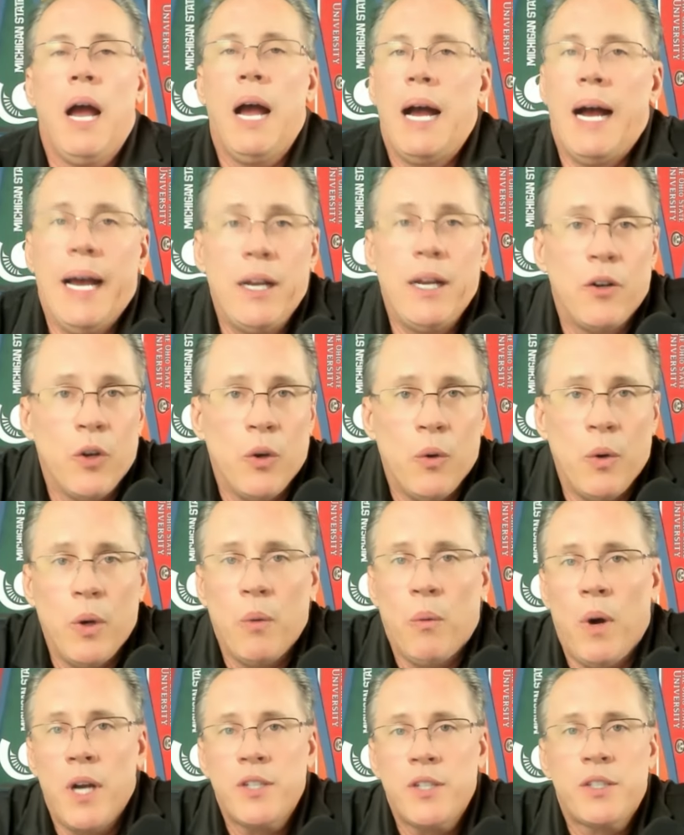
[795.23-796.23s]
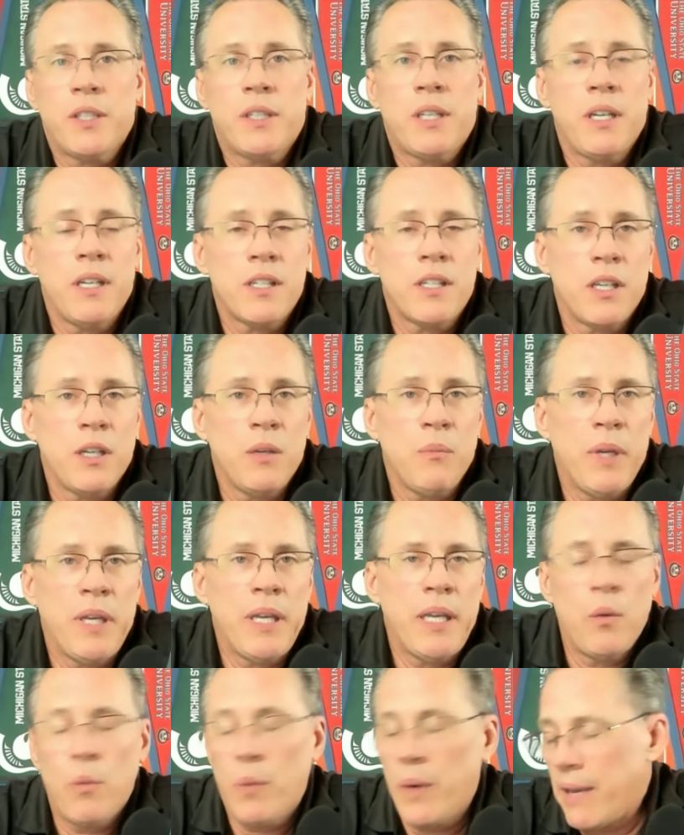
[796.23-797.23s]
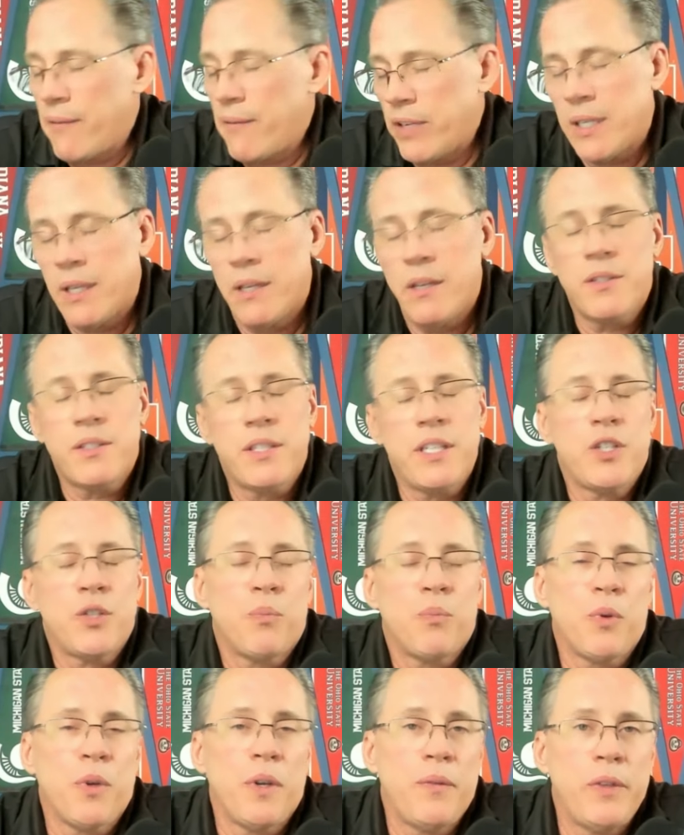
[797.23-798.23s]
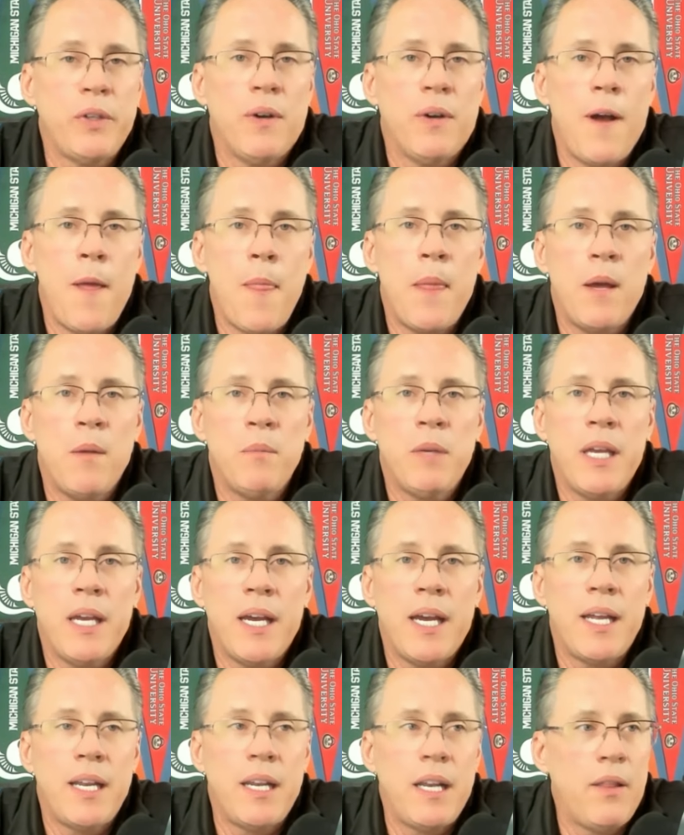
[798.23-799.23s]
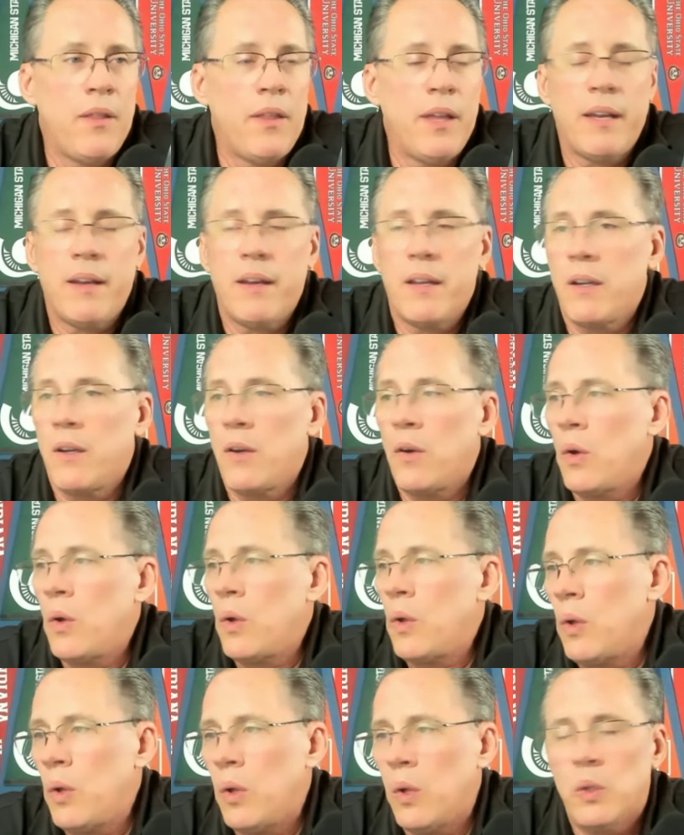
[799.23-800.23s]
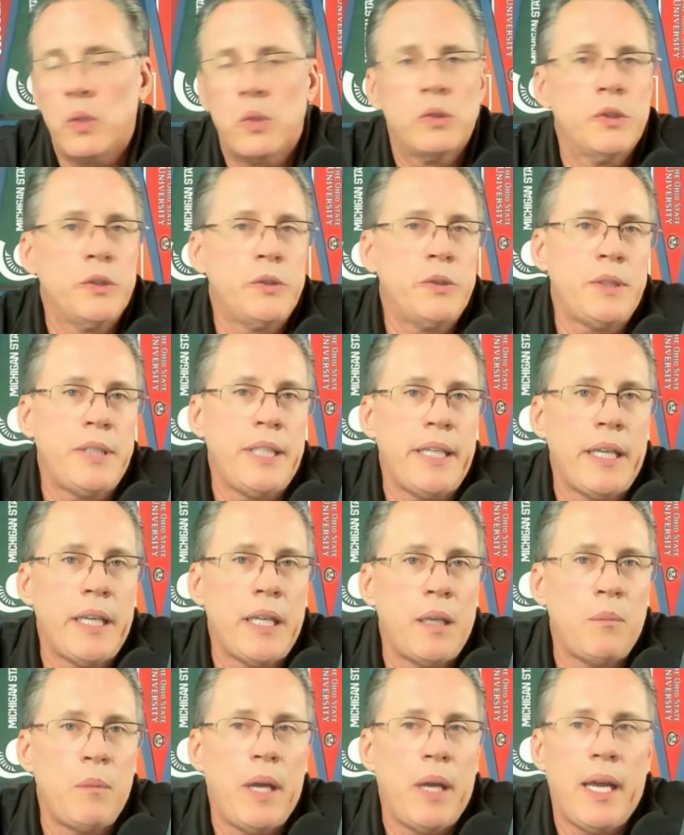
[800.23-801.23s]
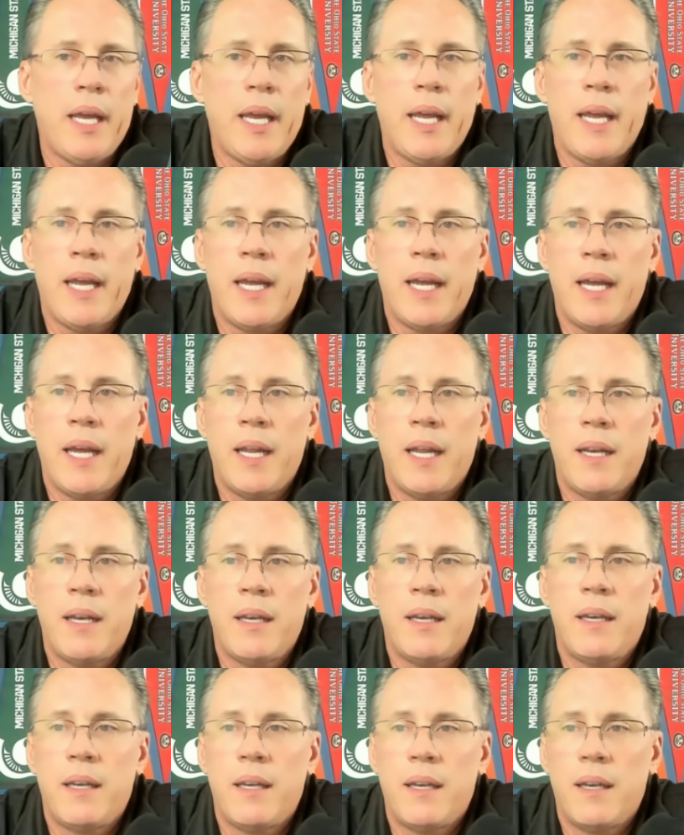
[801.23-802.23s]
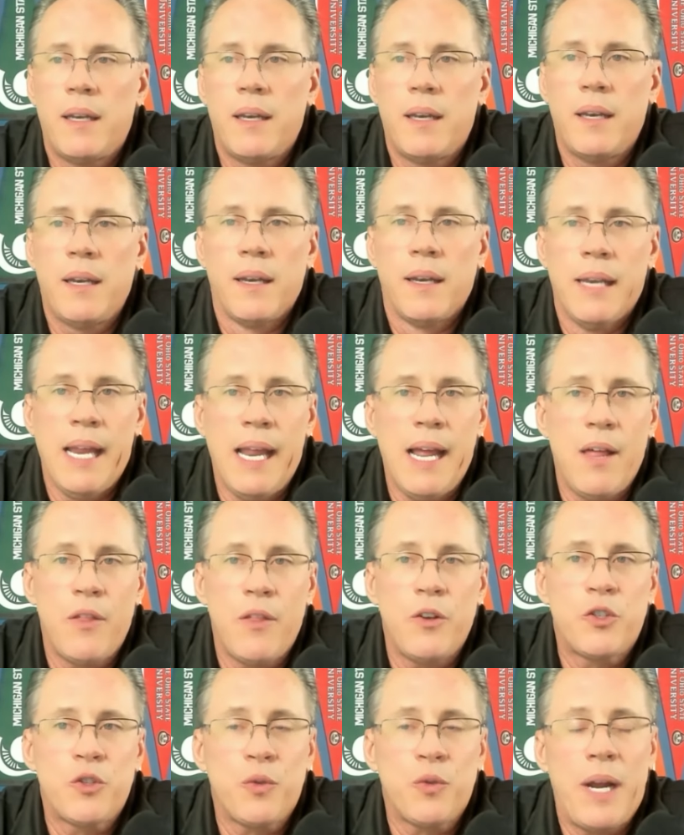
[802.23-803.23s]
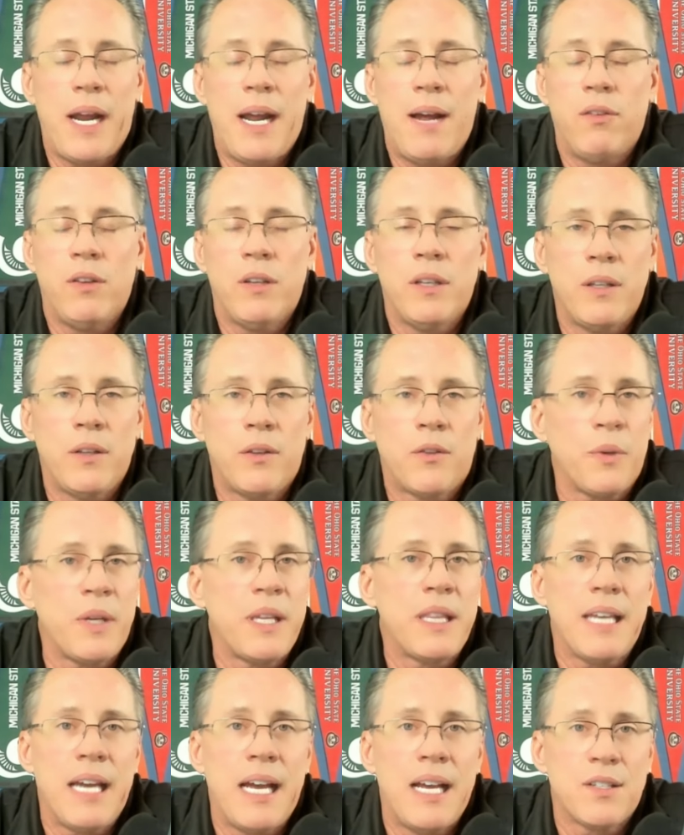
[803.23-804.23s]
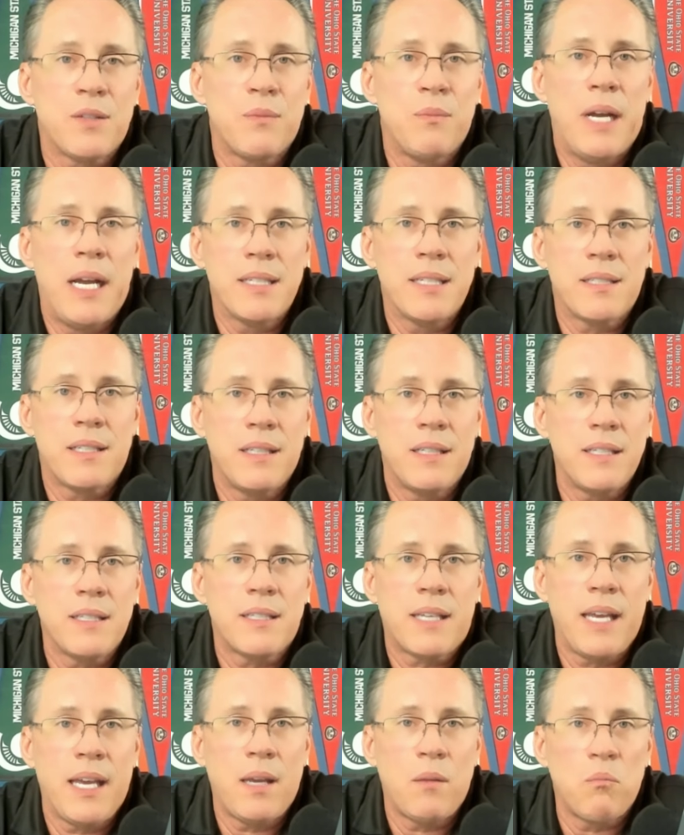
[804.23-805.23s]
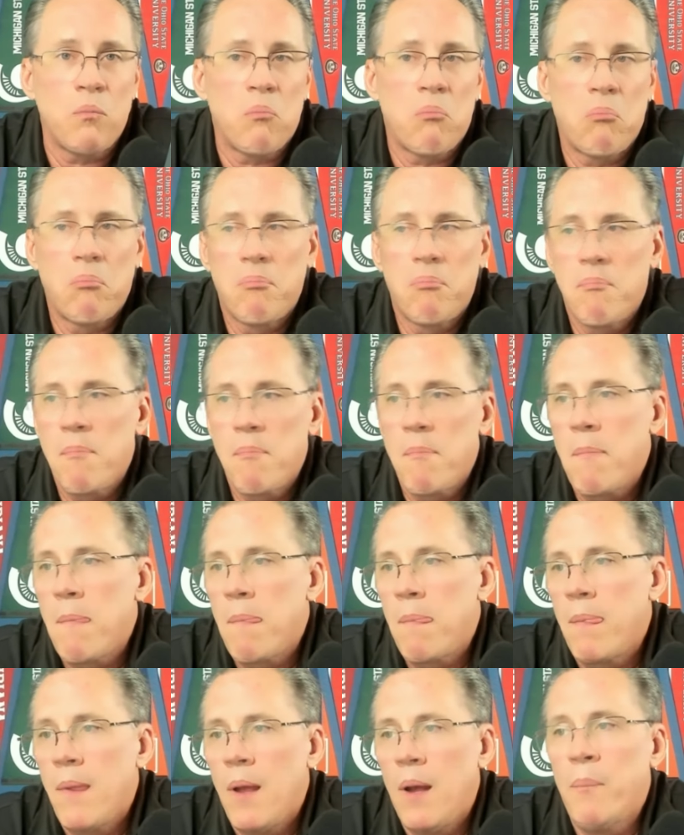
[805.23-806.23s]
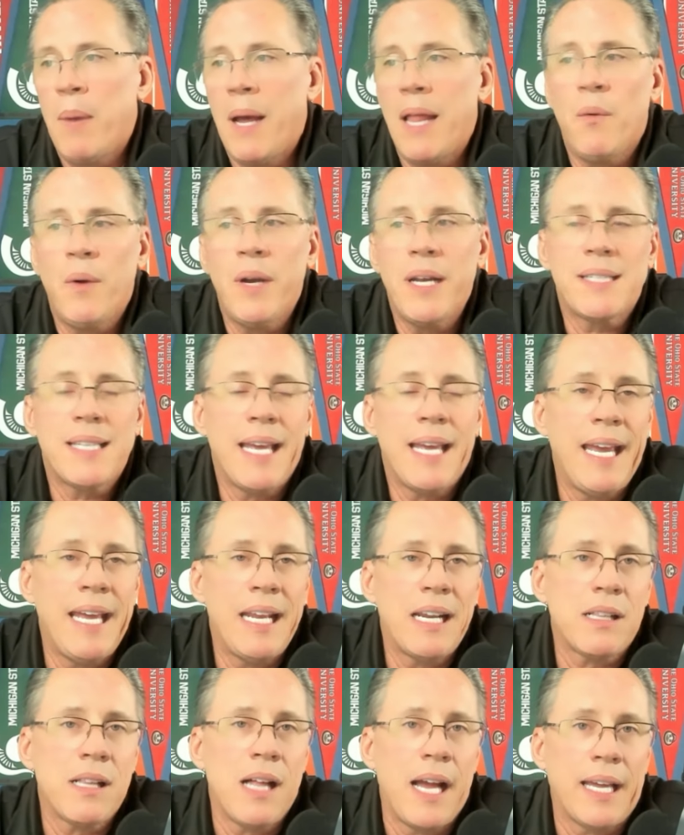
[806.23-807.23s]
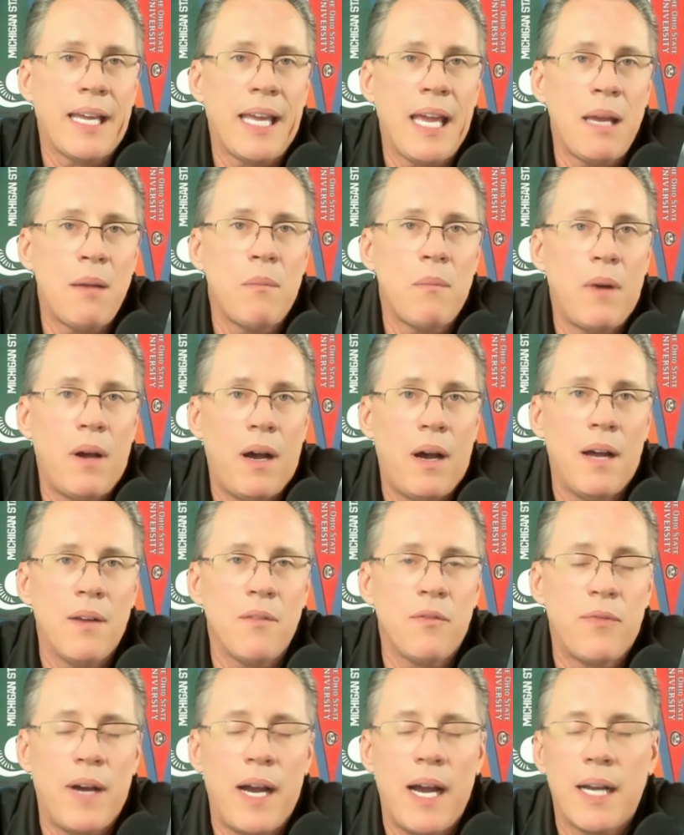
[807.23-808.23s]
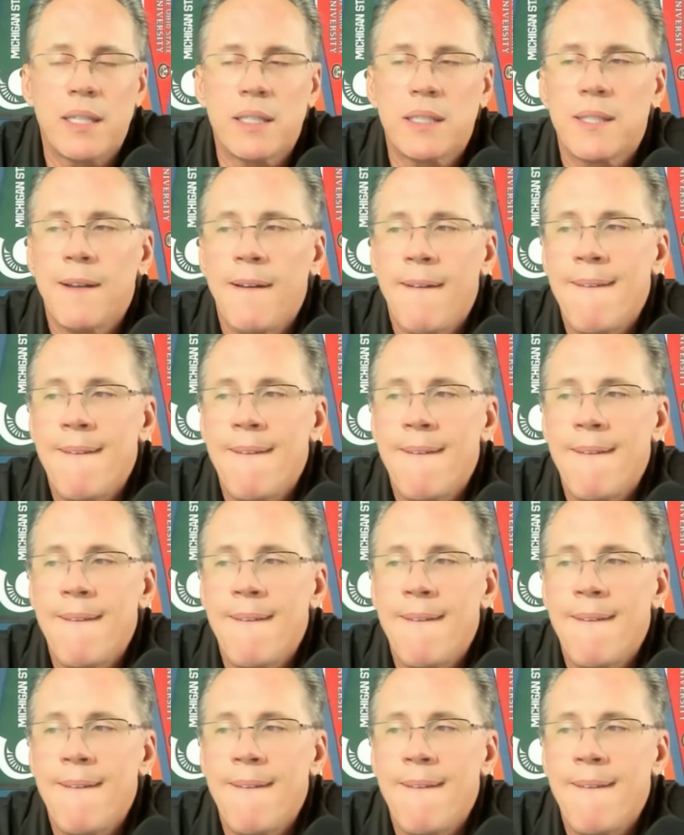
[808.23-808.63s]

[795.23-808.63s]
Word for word: I don't know what Washington is going to be. We haven't done our season preview on them yet. They got a whole new team, and now they're traveling 3,000 miles to this game. By the way, it's an eight o'clock game on Fox.